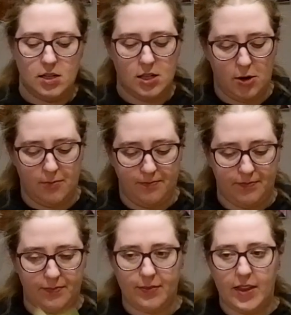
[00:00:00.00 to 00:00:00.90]
So
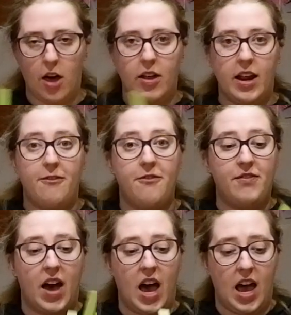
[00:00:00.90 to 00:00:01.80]
now that I have
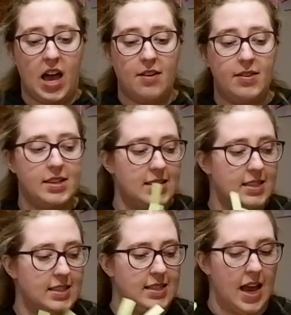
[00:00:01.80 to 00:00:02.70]
5
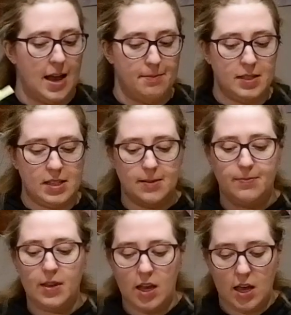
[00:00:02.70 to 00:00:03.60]
stems
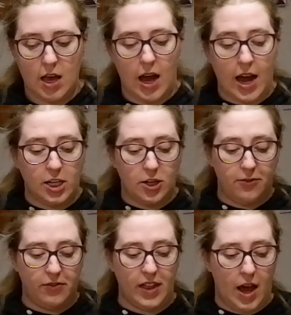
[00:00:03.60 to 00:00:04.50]
on
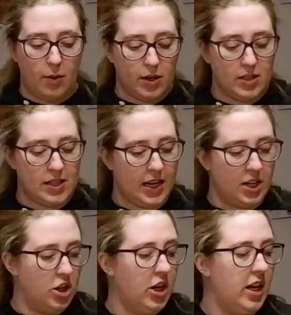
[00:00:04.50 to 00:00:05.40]
your flowers
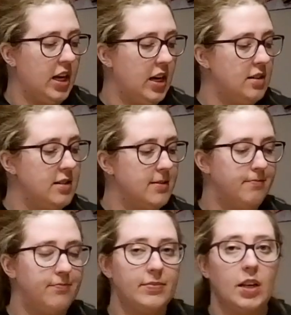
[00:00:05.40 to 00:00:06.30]
and your hand,
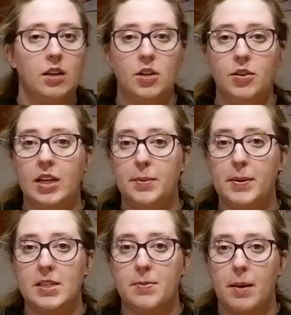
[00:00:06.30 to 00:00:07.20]
you need a
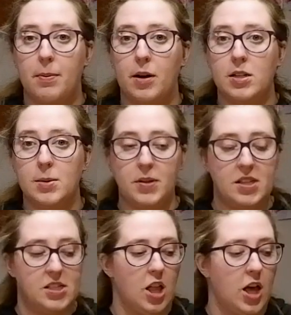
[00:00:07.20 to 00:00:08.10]
piece of paper to put
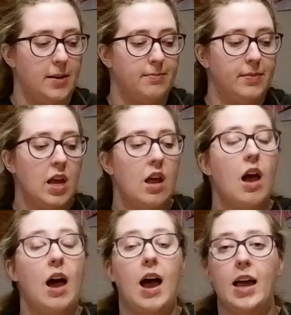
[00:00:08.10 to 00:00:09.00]
this all on.
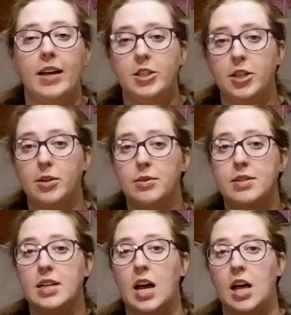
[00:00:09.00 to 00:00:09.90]
I chose
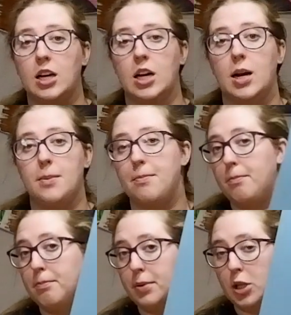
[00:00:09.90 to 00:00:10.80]
the color
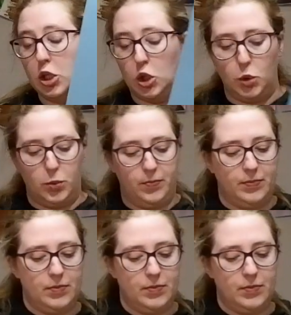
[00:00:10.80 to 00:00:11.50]
blue.